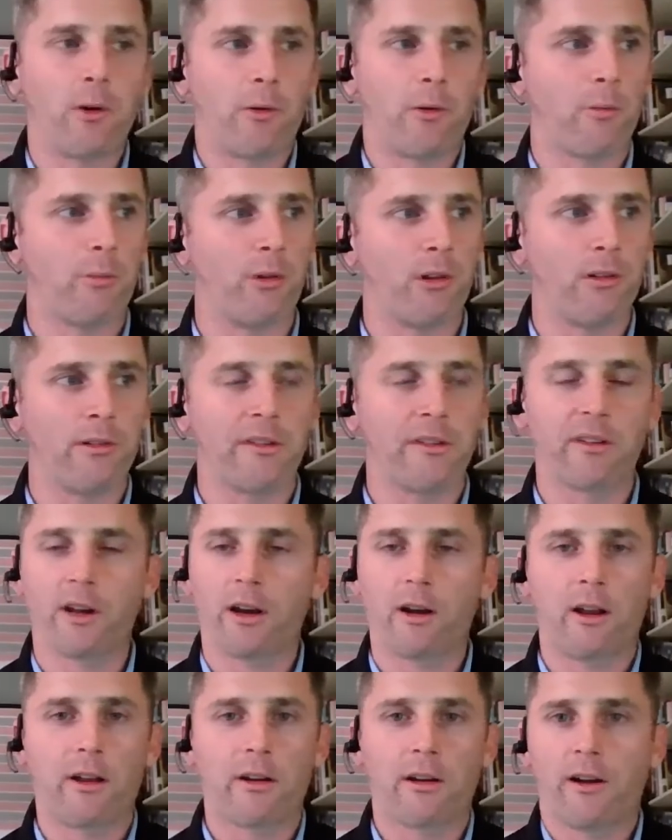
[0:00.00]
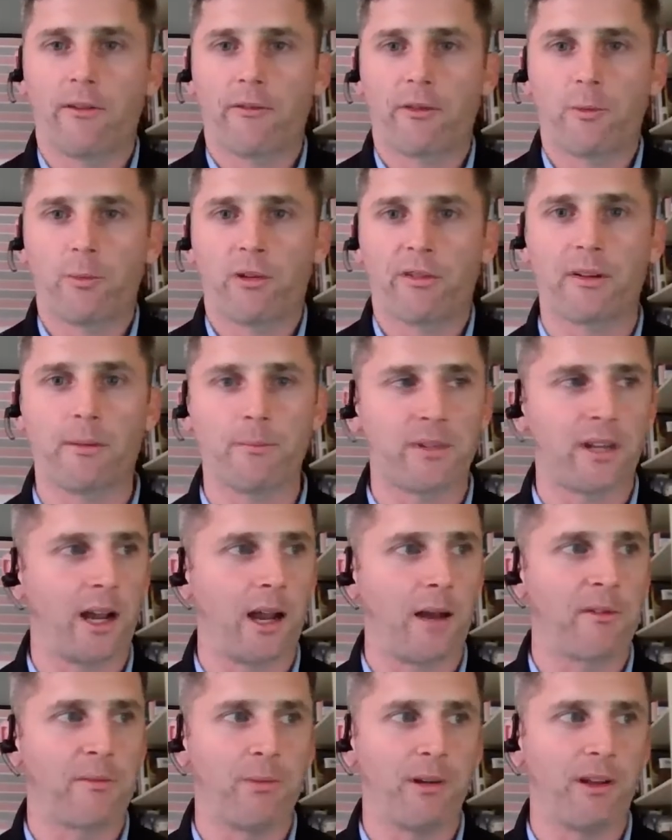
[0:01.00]
um, vulnerable. It's a little uncomfortable
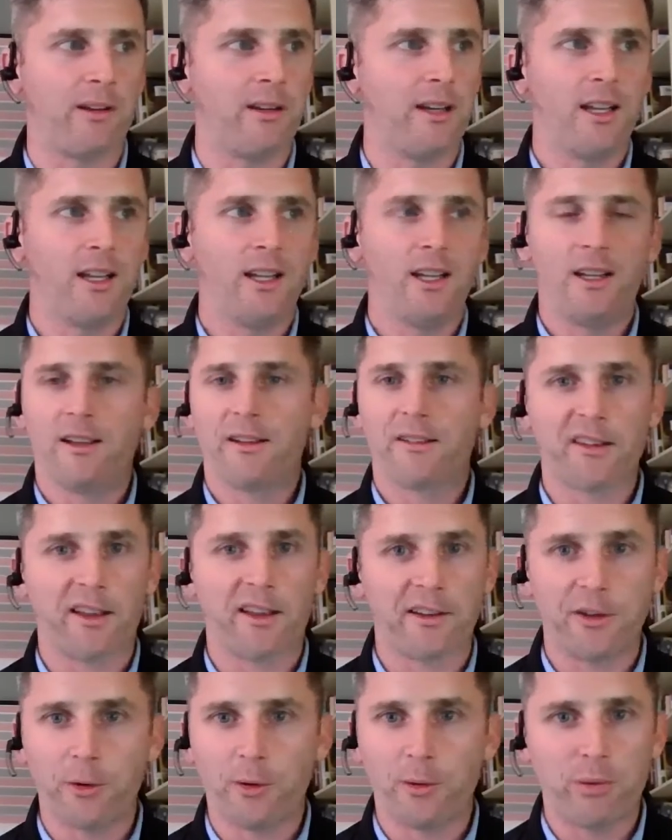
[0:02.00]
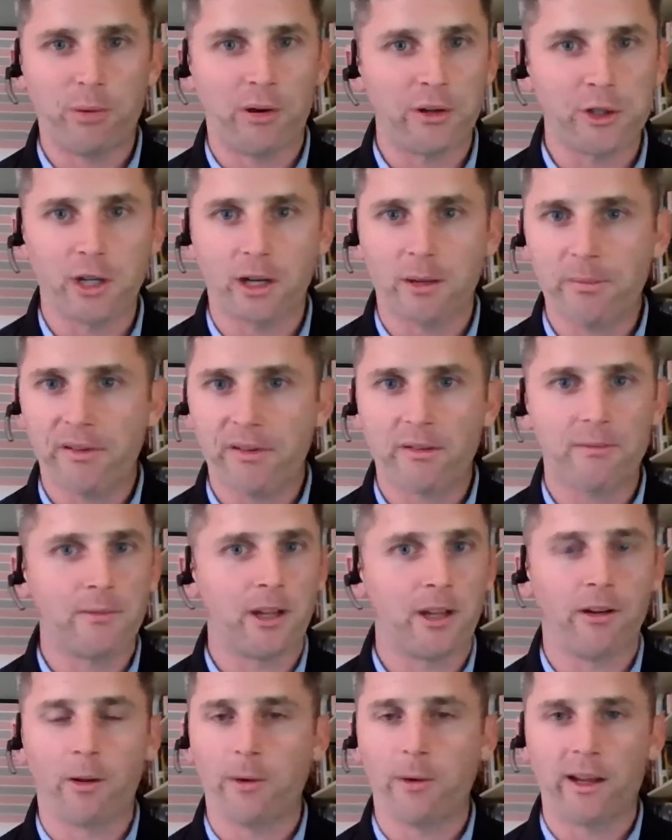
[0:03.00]
sometimes, but it's like doing push-ups.
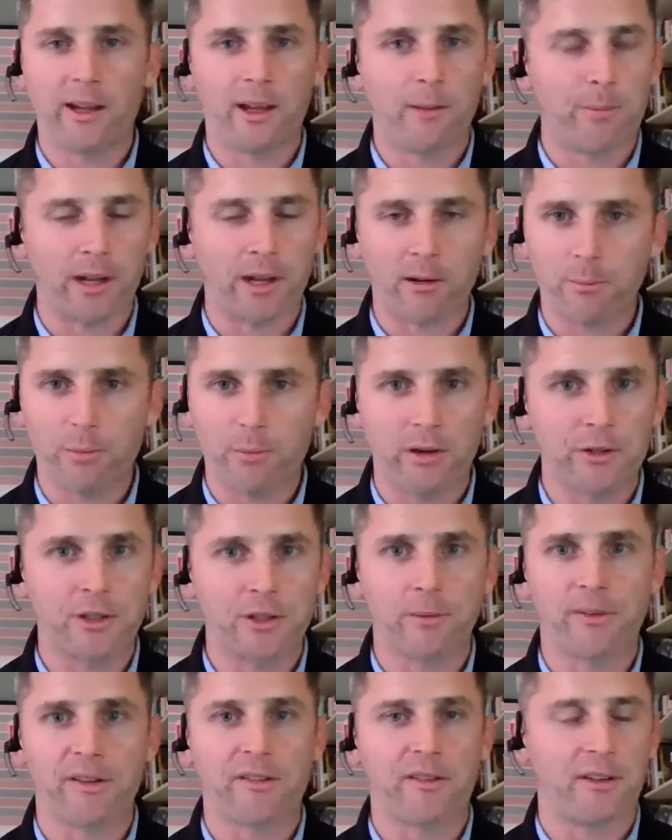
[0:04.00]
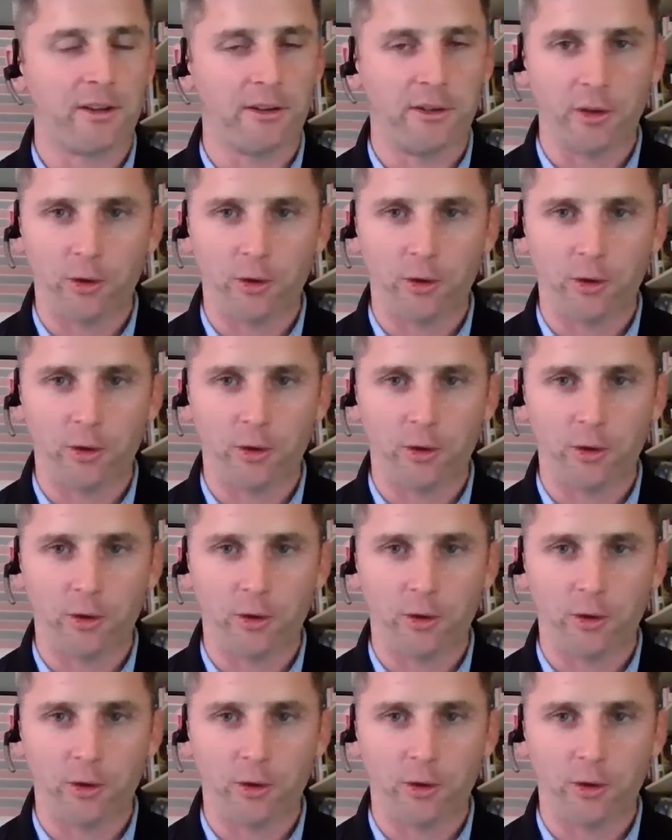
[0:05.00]
The only way to get better at push-ups